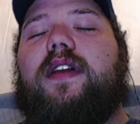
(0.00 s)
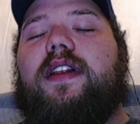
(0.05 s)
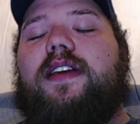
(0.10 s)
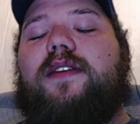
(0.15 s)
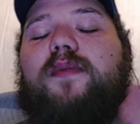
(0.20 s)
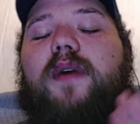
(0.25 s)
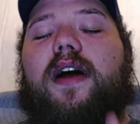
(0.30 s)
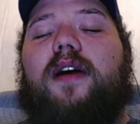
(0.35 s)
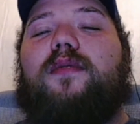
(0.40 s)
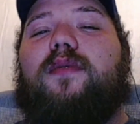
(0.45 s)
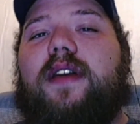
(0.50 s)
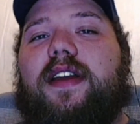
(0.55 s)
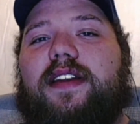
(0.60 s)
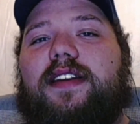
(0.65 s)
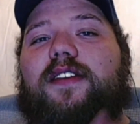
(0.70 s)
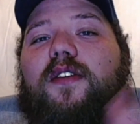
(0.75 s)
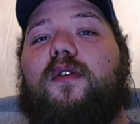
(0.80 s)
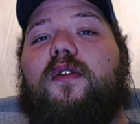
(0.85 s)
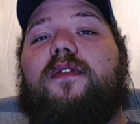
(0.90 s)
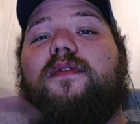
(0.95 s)
well
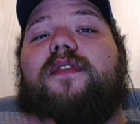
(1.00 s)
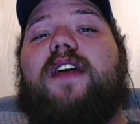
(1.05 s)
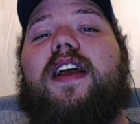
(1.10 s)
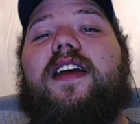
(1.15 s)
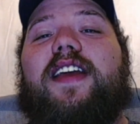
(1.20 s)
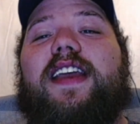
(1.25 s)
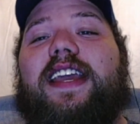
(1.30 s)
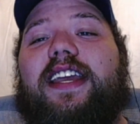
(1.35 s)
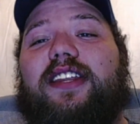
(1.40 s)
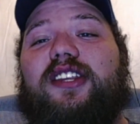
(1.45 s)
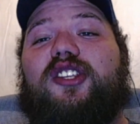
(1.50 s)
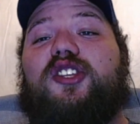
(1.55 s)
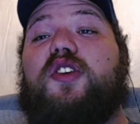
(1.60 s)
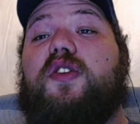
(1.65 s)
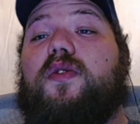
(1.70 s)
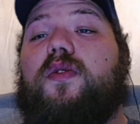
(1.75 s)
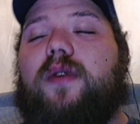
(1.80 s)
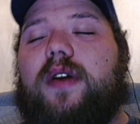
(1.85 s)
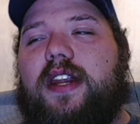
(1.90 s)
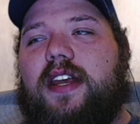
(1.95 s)
written or very
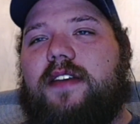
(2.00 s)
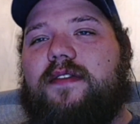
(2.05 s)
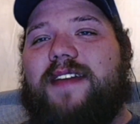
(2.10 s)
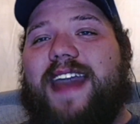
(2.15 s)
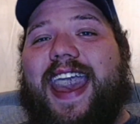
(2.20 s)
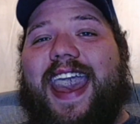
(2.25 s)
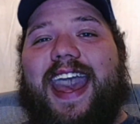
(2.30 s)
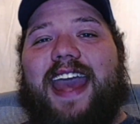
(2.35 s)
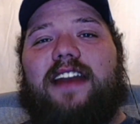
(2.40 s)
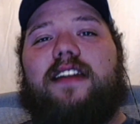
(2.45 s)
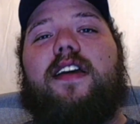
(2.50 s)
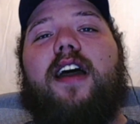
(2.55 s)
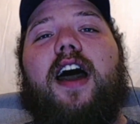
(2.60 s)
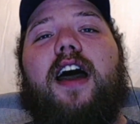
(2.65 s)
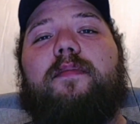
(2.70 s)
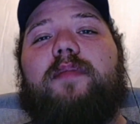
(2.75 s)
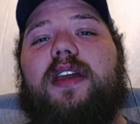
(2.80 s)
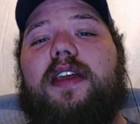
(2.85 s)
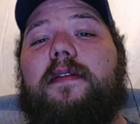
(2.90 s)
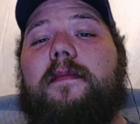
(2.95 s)
intuitive ad
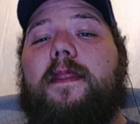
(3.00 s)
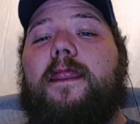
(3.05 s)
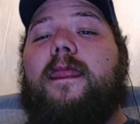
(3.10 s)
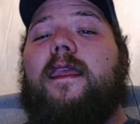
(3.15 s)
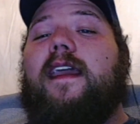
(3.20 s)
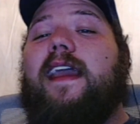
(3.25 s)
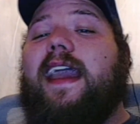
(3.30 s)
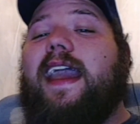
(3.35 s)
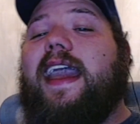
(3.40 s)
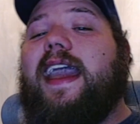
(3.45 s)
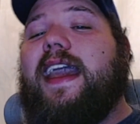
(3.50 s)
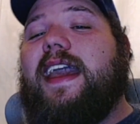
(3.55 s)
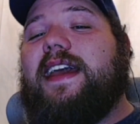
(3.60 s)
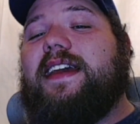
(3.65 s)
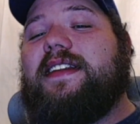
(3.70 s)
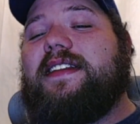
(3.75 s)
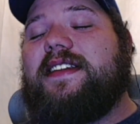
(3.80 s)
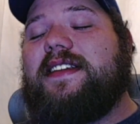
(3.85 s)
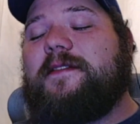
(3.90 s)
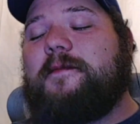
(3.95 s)
copy.
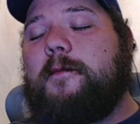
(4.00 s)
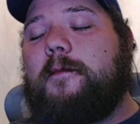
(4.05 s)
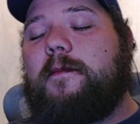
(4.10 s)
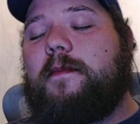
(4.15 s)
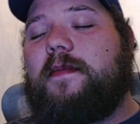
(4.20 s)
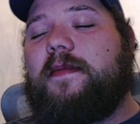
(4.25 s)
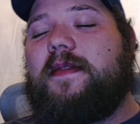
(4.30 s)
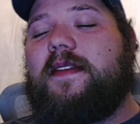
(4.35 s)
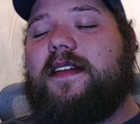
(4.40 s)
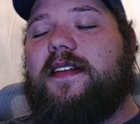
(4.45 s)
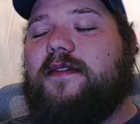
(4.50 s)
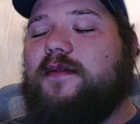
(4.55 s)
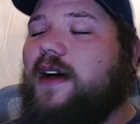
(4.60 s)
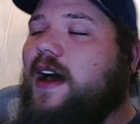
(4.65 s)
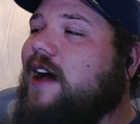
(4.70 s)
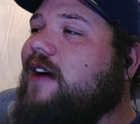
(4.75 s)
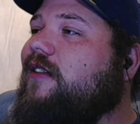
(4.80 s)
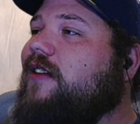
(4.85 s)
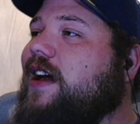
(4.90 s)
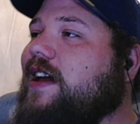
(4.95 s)
And
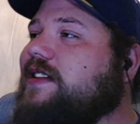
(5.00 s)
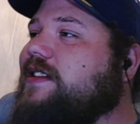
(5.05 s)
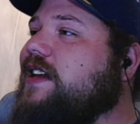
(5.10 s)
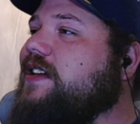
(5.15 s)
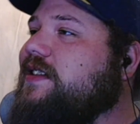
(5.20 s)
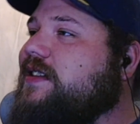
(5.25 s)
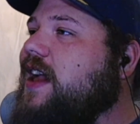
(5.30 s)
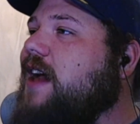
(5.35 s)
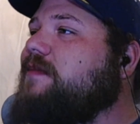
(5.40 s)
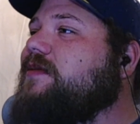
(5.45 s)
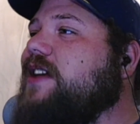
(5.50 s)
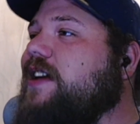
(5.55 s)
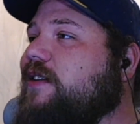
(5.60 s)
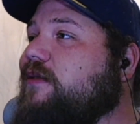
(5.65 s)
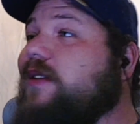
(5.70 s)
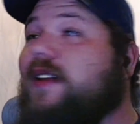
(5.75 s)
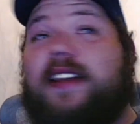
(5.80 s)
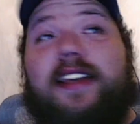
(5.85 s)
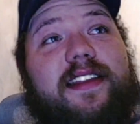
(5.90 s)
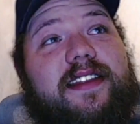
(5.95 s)
wow, I said stop saying
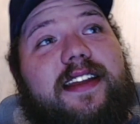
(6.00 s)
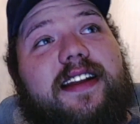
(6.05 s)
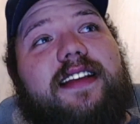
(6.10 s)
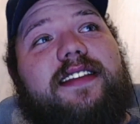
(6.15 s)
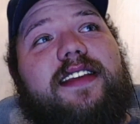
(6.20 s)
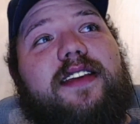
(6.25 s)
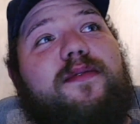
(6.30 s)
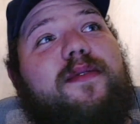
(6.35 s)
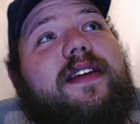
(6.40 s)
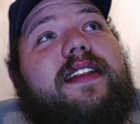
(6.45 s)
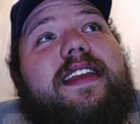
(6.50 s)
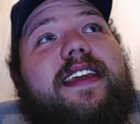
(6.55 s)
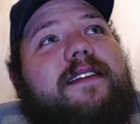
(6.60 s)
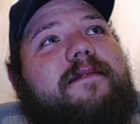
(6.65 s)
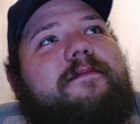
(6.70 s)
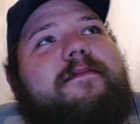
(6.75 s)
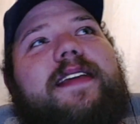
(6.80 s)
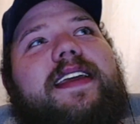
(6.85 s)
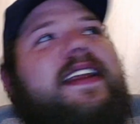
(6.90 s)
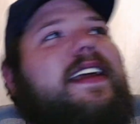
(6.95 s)
really, and then I said really
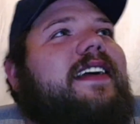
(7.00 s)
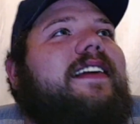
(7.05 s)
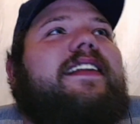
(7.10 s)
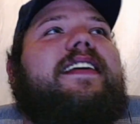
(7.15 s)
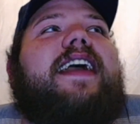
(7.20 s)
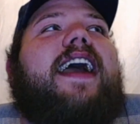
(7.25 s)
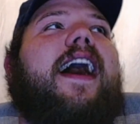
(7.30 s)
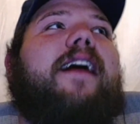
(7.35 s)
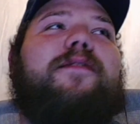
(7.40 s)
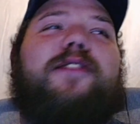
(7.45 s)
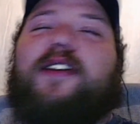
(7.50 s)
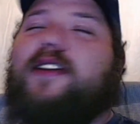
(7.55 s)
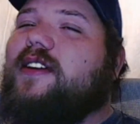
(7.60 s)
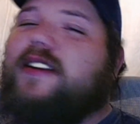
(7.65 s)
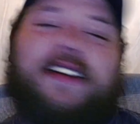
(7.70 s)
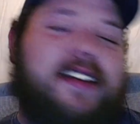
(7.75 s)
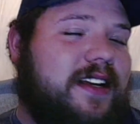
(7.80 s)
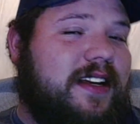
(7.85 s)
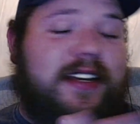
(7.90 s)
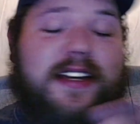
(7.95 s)
immediately after.
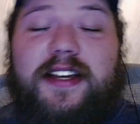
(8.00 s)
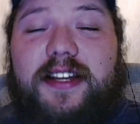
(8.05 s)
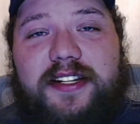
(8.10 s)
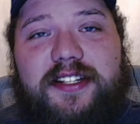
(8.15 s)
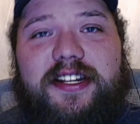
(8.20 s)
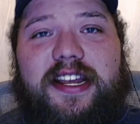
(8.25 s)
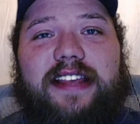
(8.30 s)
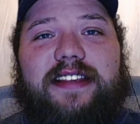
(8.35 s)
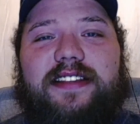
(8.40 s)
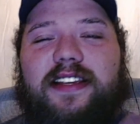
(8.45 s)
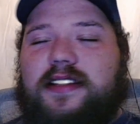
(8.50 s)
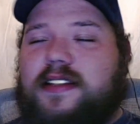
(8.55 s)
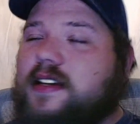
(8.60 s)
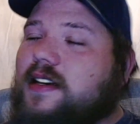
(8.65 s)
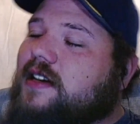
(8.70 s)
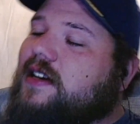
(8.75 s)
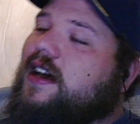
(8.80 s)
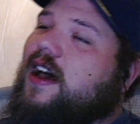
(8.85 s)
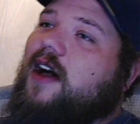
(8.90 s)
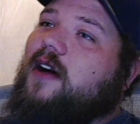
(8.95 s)
Jesus.
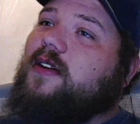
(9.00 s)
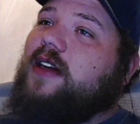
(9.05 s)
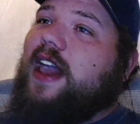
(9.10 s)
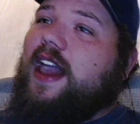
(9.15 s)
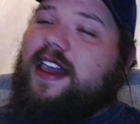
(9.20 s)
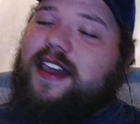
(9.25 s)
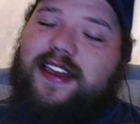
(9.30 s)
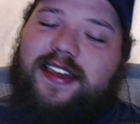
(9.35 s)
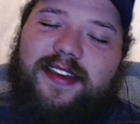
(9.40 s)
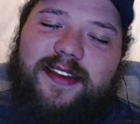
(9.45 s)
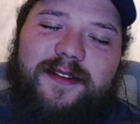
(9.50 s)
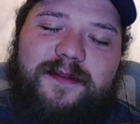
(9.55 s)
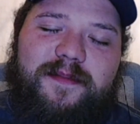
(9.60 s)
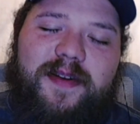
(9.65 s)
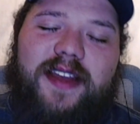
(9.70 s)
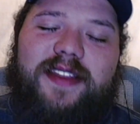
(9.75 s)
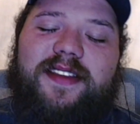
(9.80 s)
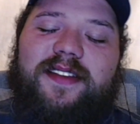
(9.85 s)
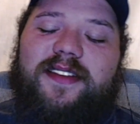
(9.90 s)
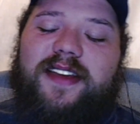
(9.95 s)
Okay,
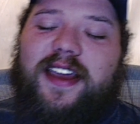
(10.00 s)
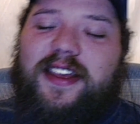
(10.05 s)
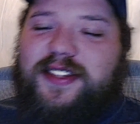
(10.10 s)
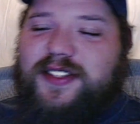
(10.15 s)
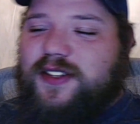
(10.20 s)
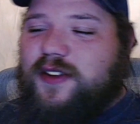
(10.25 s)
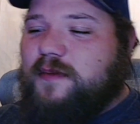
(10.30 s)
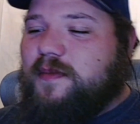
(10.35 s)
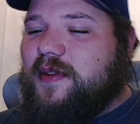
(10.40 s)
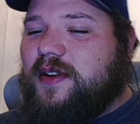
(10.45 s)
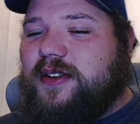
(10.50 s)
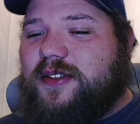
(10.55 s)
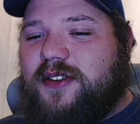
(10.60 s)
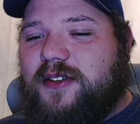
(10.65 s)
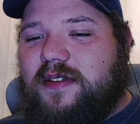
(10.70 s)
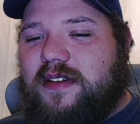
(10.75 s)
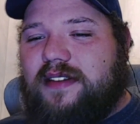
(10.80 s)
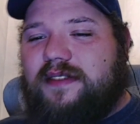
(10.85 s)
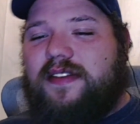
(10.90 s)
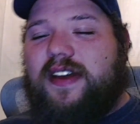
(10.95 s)
but they'll get super
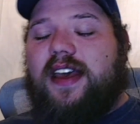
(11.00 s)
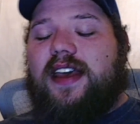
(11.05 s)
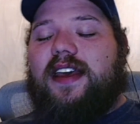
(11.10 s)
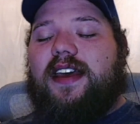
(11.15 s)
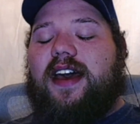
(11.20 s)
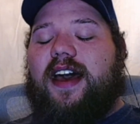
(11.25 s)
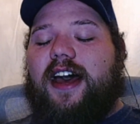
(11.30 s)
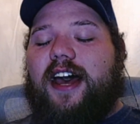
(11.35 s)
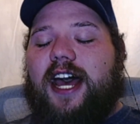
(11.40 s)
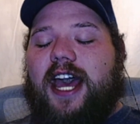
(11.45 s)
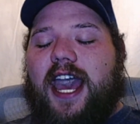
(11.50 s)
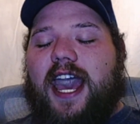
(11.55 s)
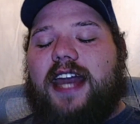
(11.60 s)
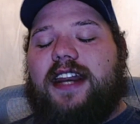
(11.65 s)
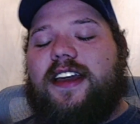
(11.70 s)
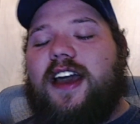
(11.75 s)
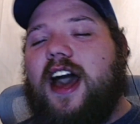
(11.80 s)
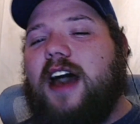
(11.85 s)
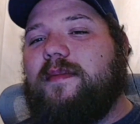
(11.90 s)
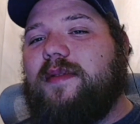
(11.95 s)
intuitive ad
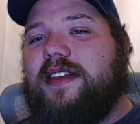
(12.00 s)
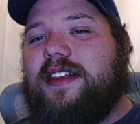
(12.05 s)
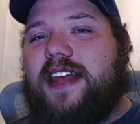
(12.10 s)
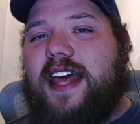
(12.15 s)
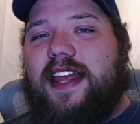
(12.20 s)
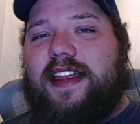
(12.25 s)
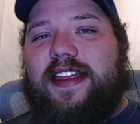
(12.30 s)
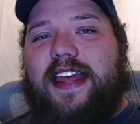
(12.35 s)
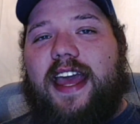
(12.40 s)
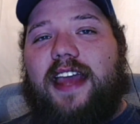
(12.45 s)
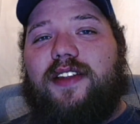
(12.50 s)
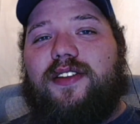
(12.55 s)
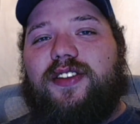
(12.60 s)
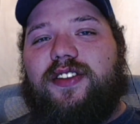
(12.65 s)
copy that